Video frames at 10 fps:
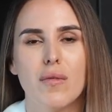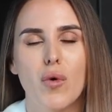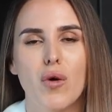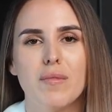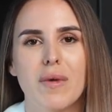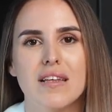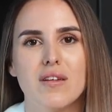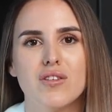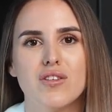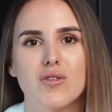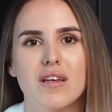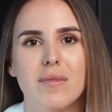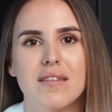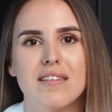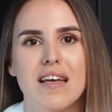automate your
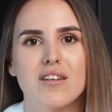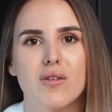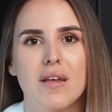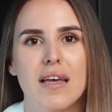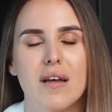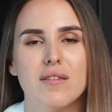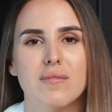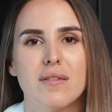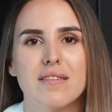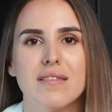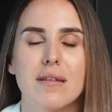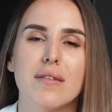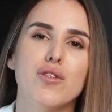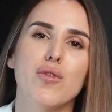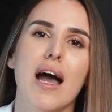streaming schedule announcements,
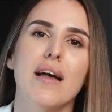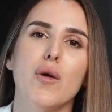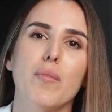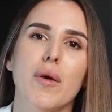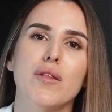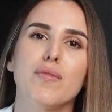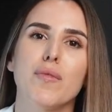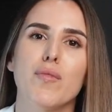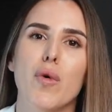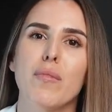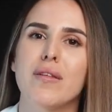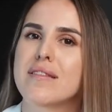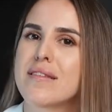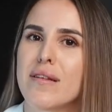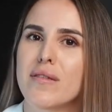track your post
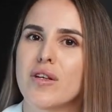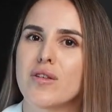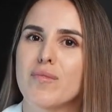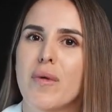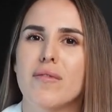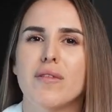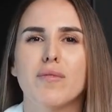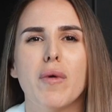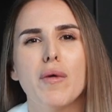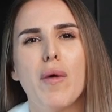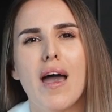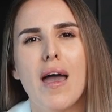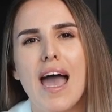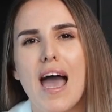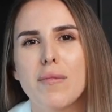performance, use Buffer's mobile
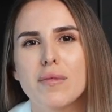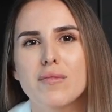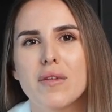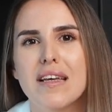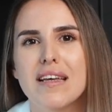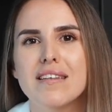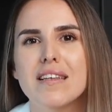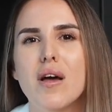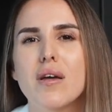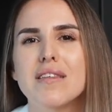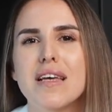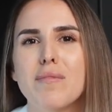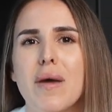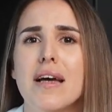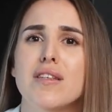app for easy
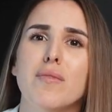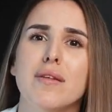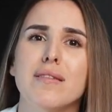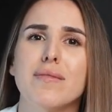content management.